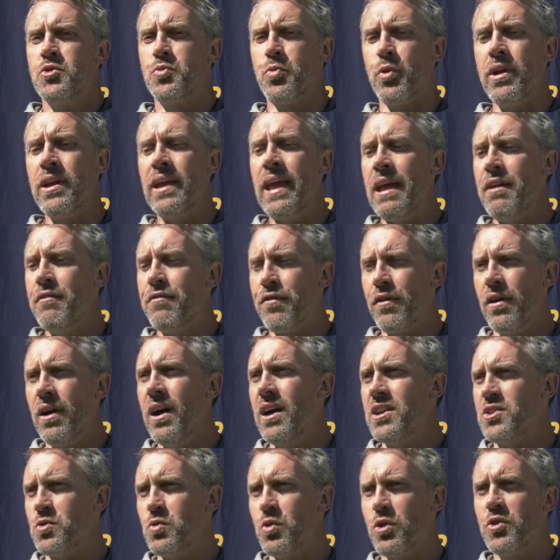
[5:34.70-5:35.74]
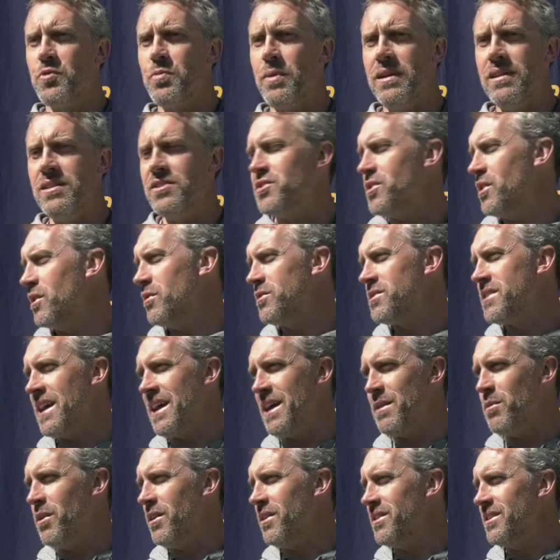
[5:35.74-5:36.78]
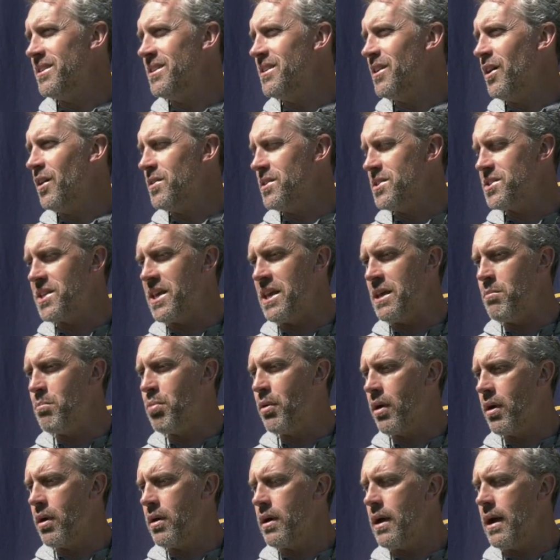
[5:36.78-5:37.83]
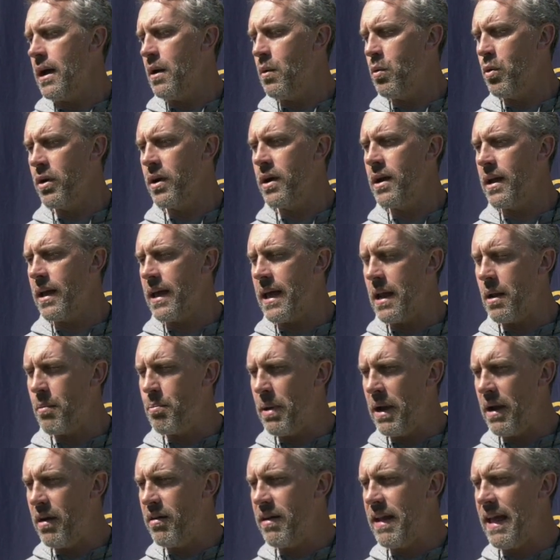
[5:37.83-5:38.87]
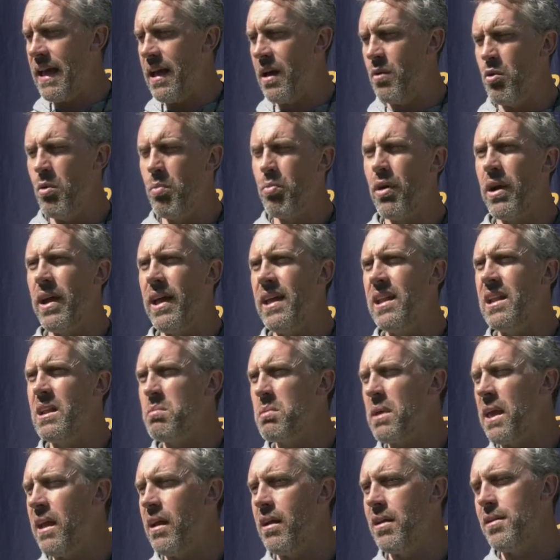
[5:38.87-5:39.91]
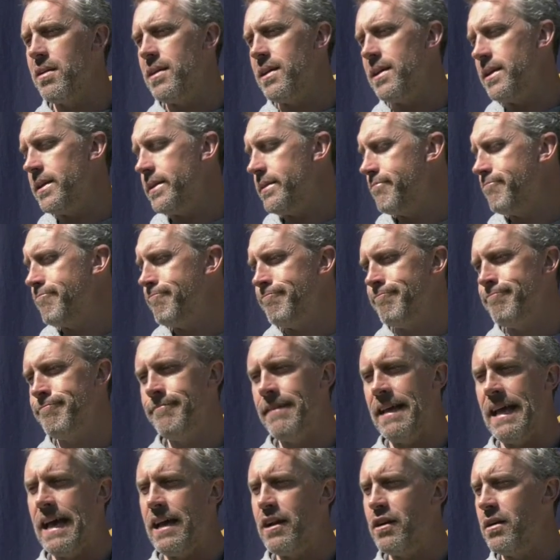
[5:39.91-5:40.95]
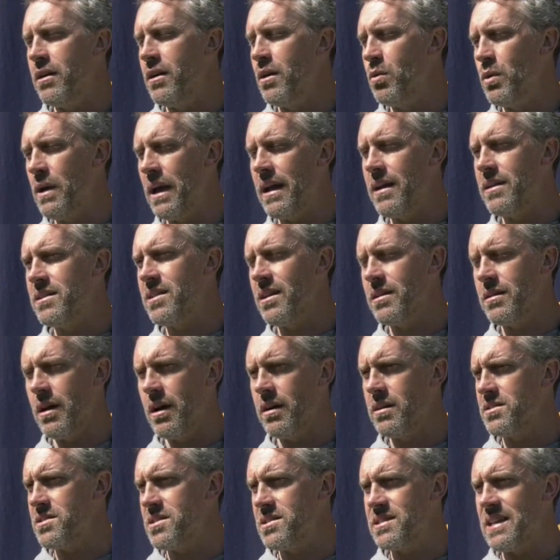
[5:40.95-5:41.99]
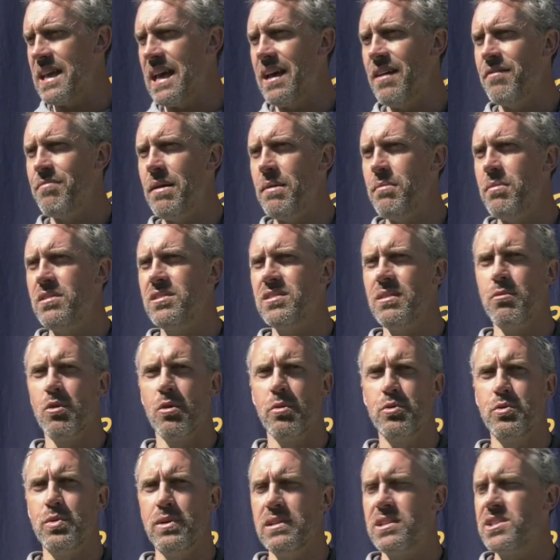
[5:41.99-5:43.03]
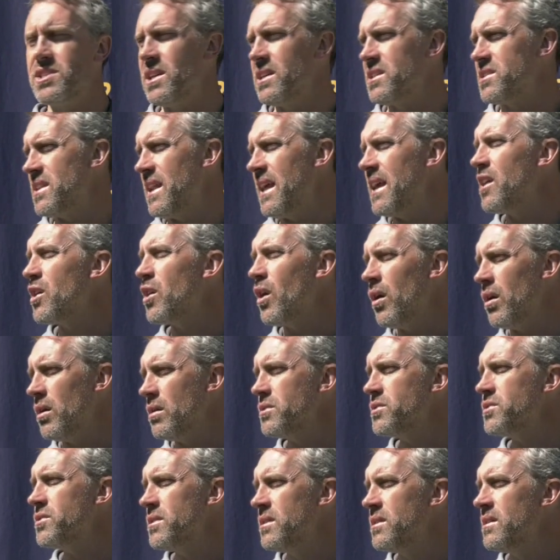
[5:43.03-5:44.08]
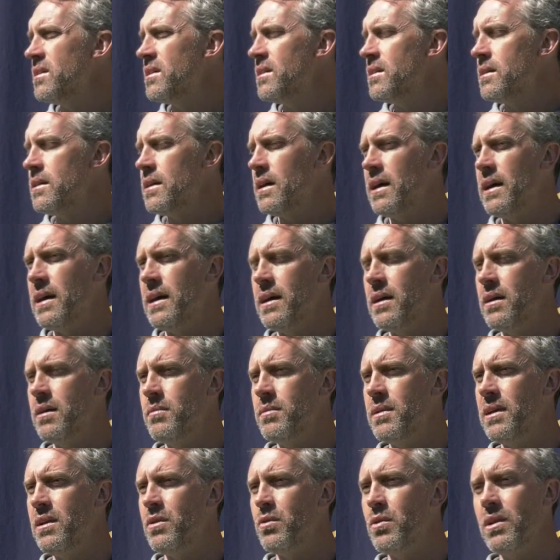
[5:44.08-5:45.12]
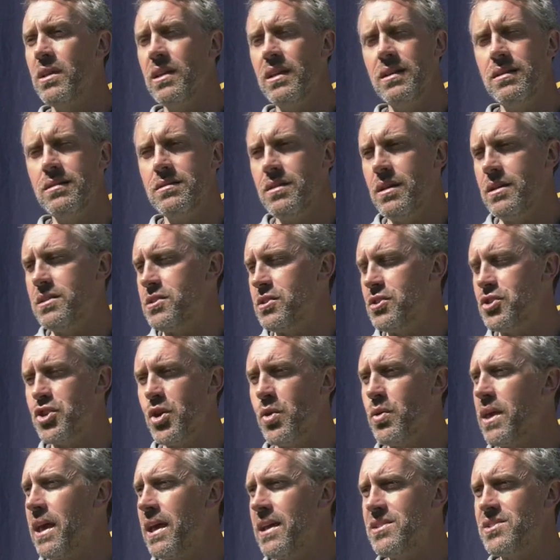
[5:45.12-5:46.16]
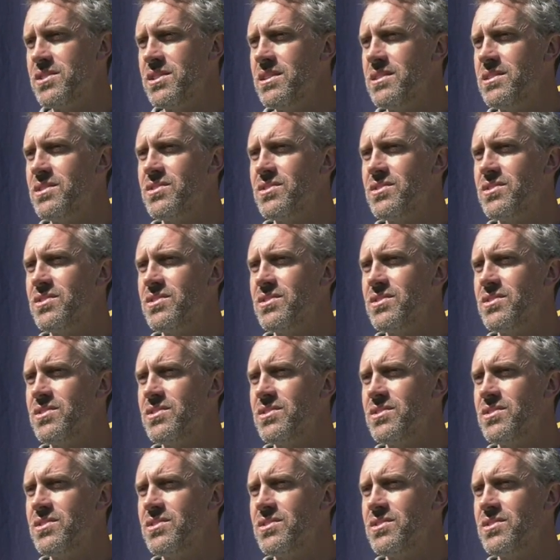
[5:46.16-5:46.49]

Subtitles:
Spring game for us, we're spending zero time on the scheme part. We're going to kind of pare down. We'll probably end up carrying, I don't know, we got to talk as a staff, maybe somewhere between 6 and 8 calls. And really, it's a showcase.